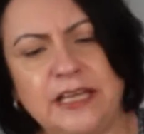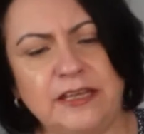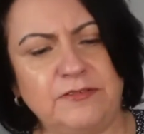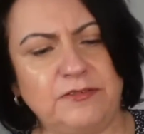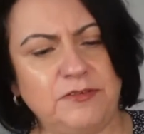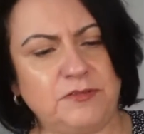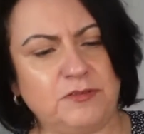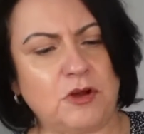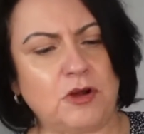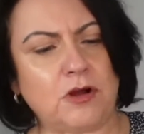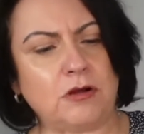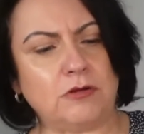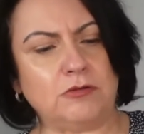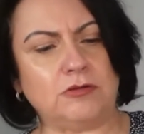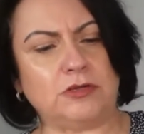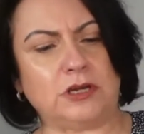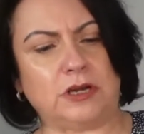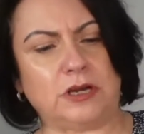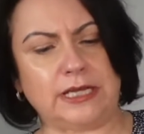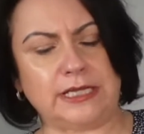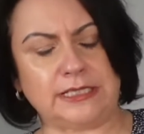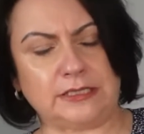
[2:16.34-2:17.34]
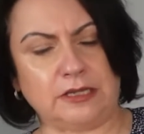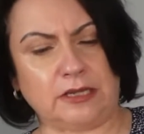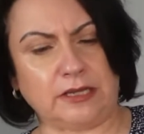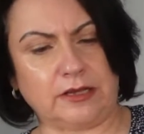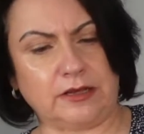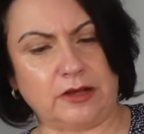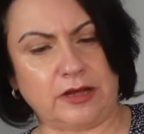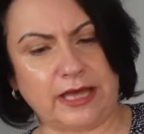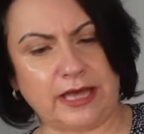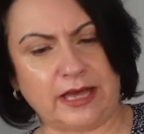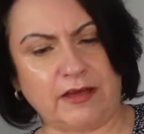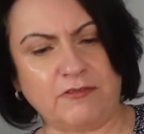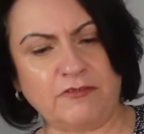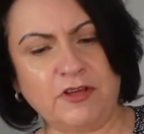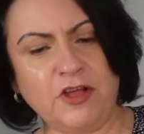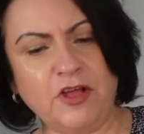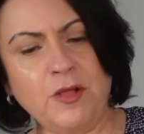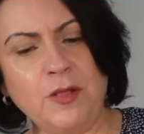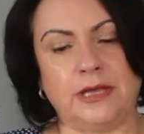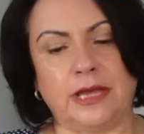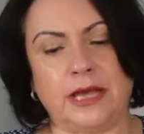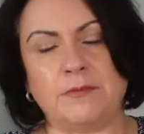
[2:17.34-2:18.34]
if you've got old eyes like I have.
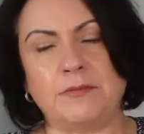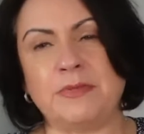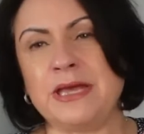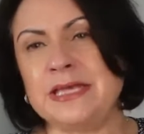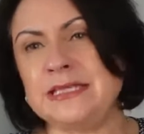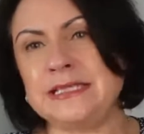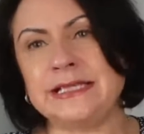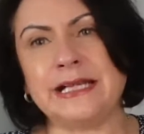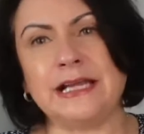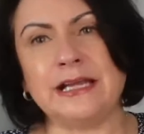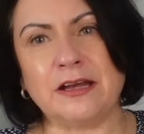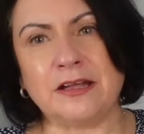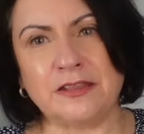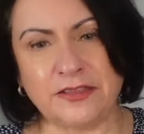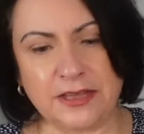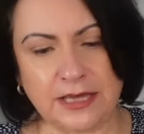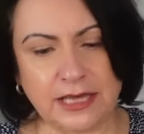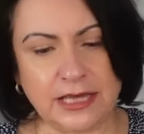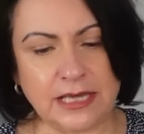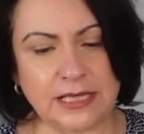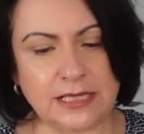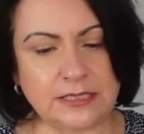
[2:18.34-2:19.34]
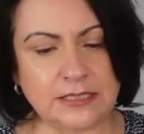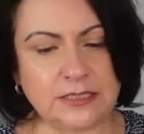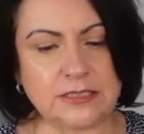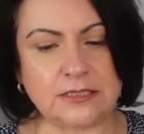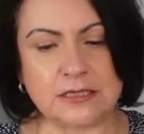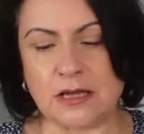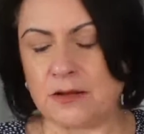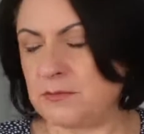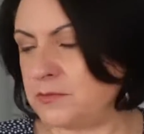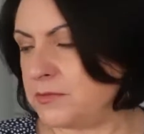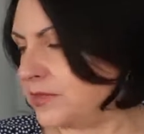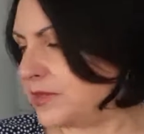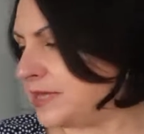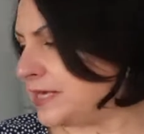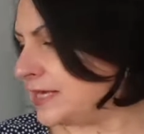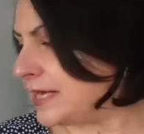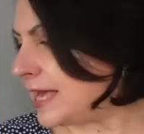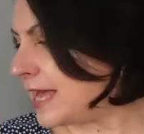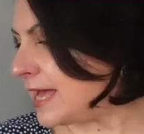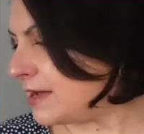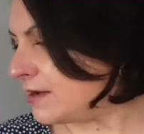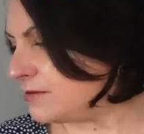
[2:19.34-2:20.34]
And basically I think it's the
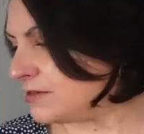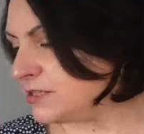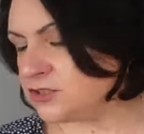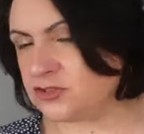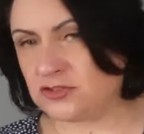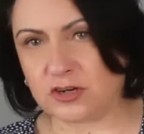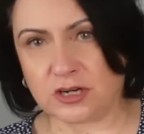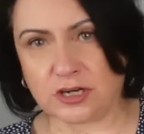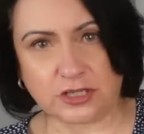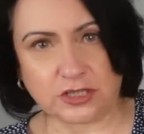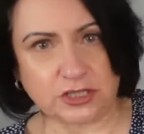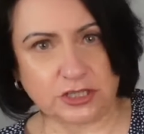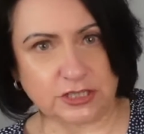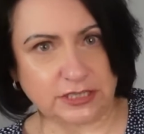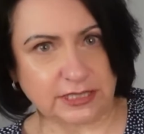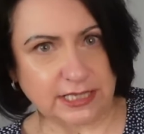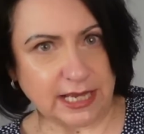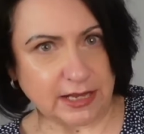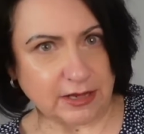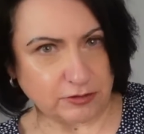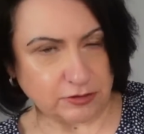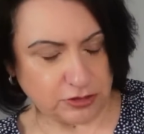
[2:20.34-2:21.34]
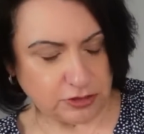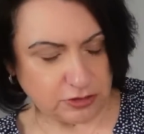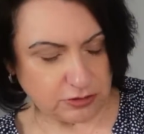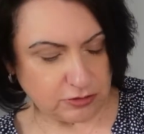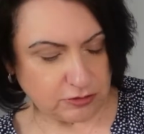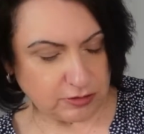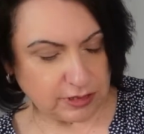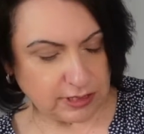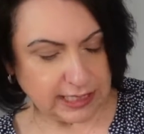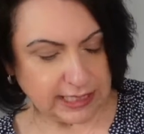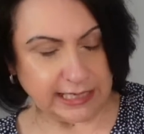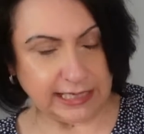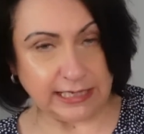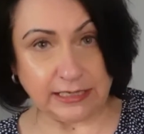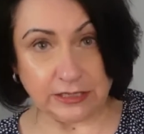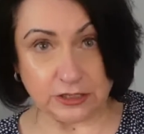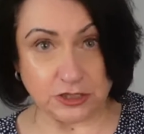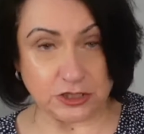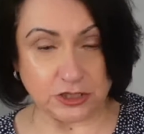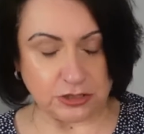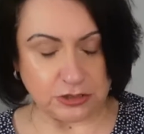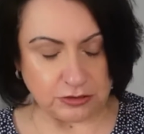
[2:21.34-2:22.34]
care instructions, how to clean
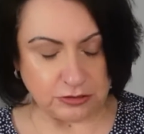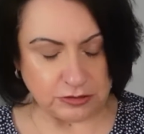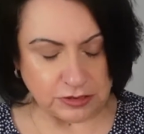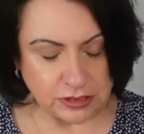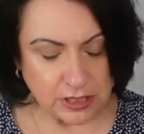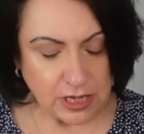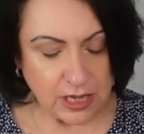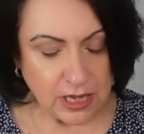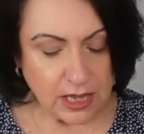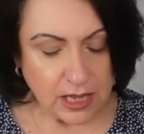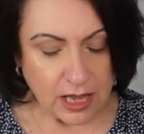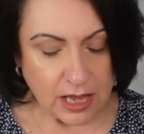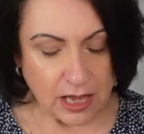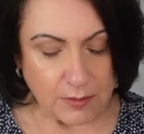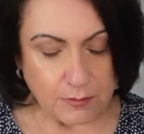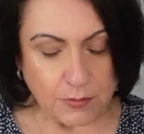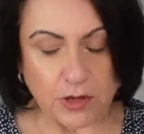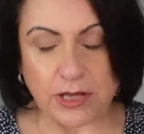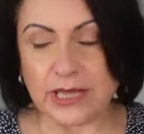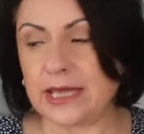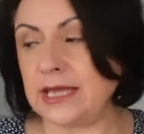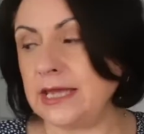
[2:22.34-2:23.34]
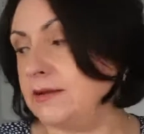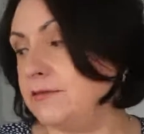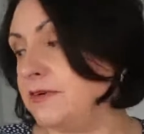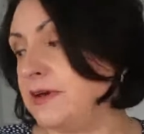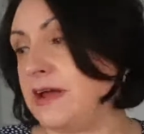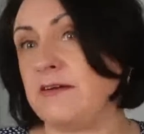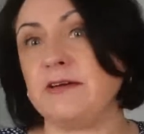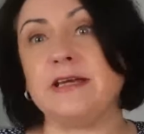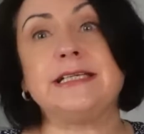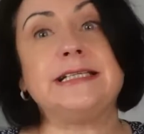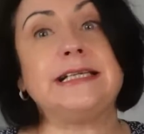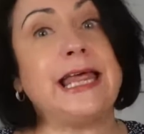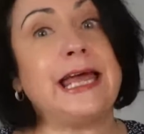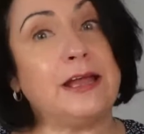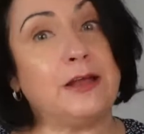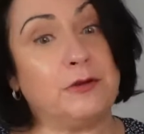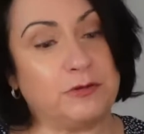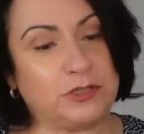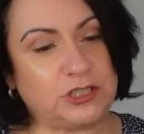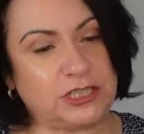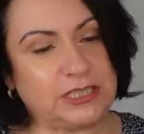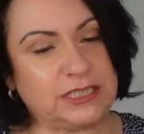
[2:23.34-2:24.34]
the shoes in various
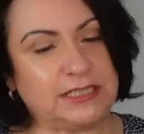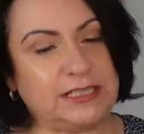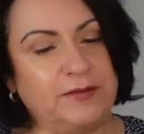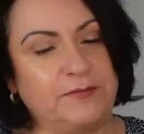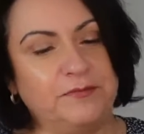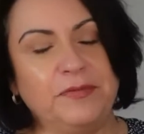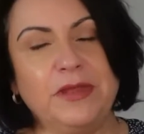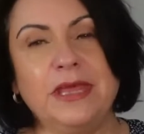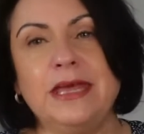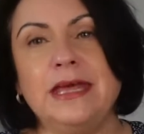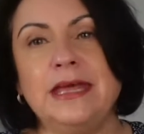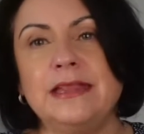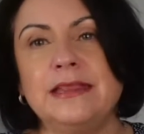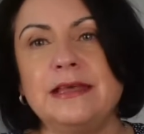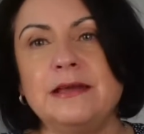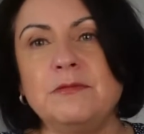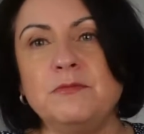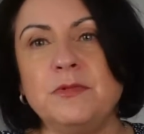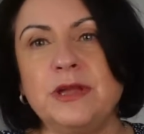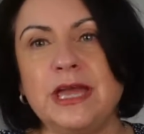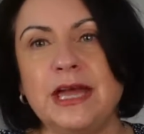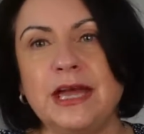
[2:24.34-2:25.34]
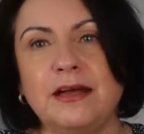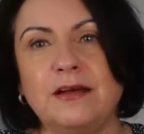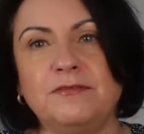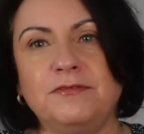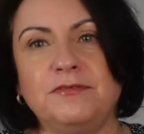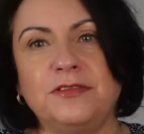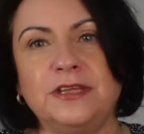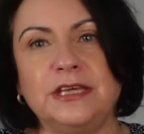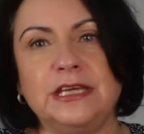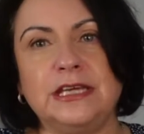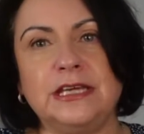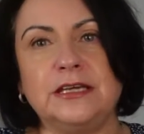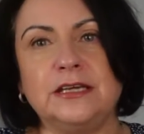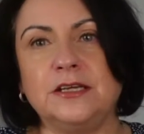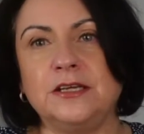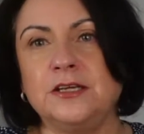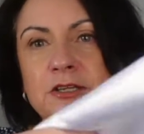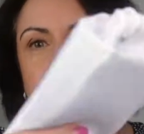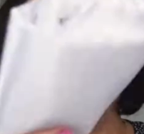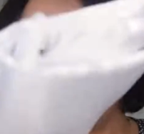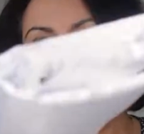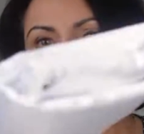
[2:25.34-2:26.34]
languages. Then we have the
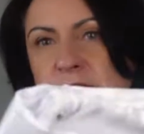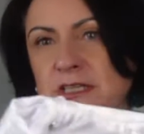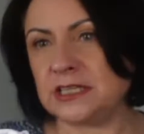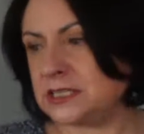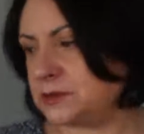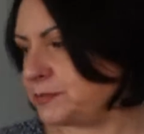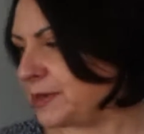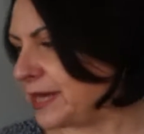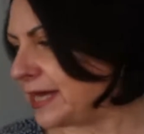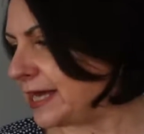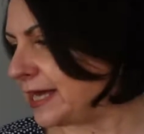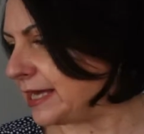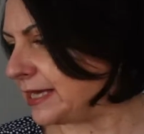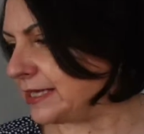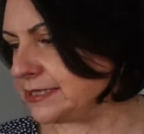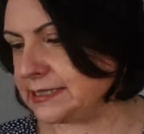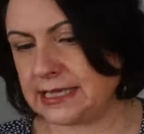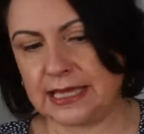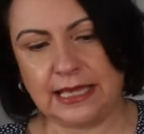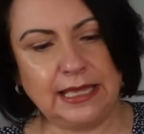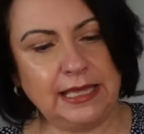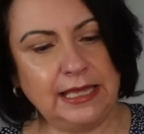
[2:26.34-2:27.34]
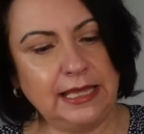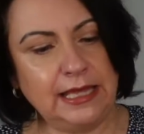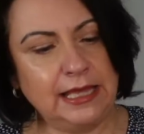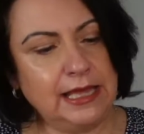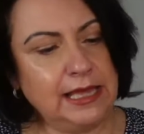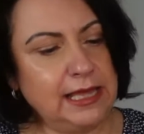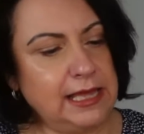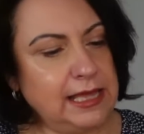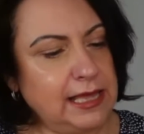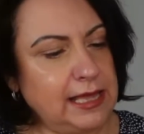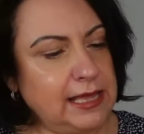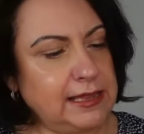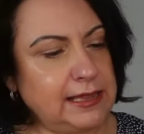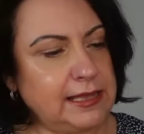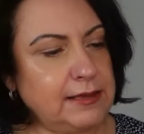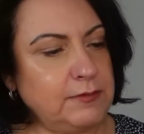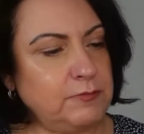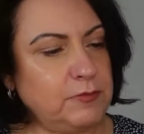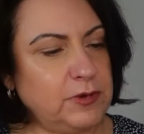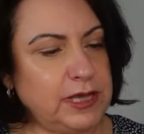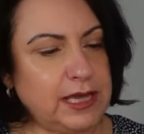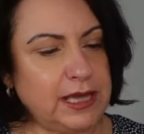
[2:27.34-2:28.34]
2 dust bags.
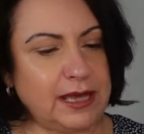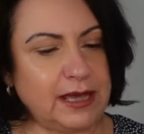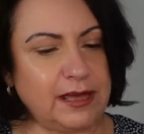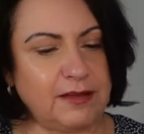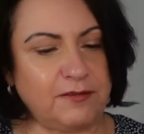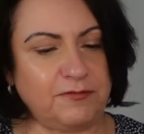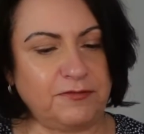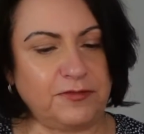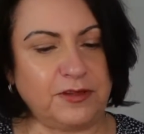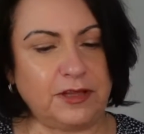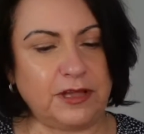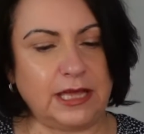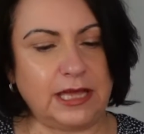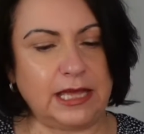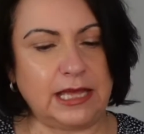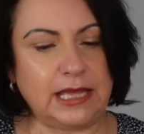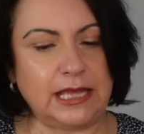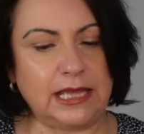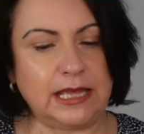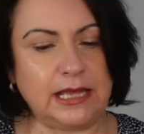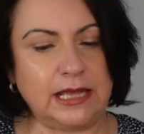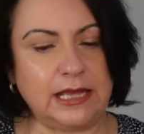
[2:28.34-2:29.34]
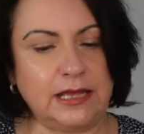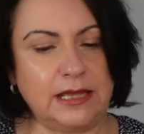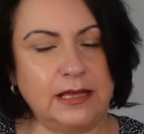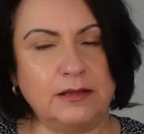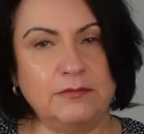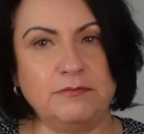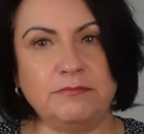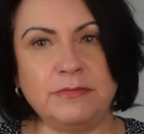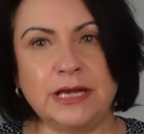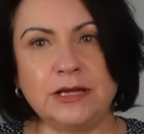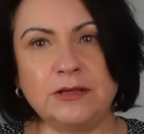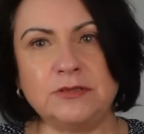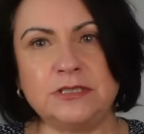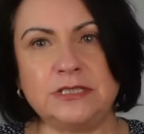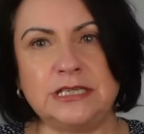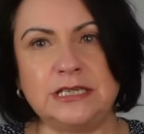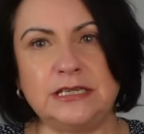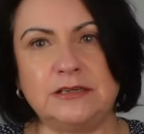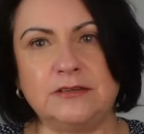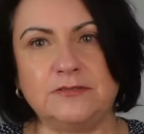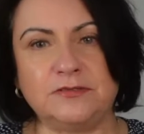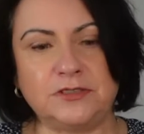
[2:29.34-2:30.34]
Then we have a
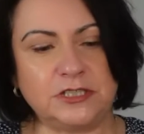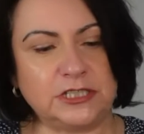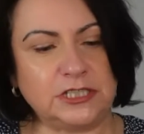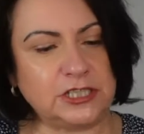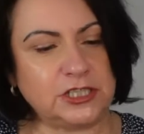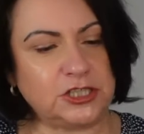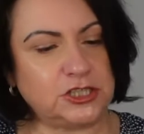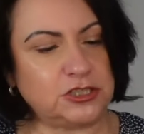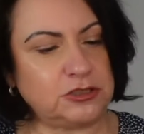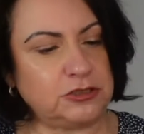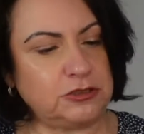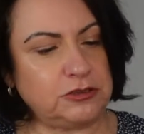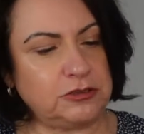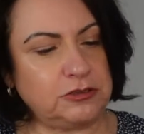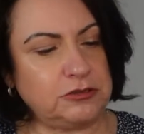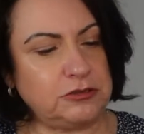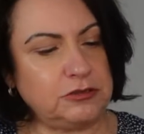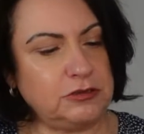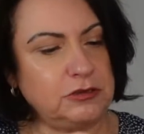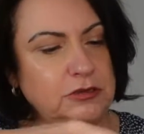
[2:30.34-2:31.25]
mountain of tissue.